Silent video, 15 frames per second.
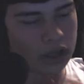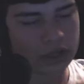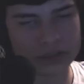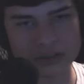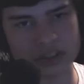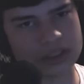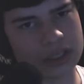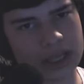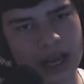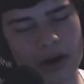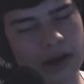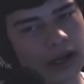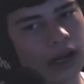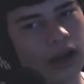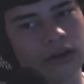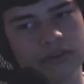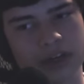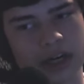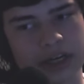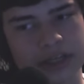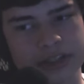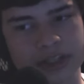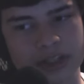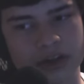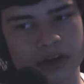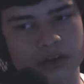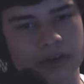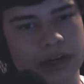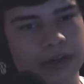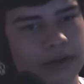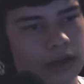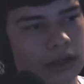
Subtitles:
Just however high you can go, right?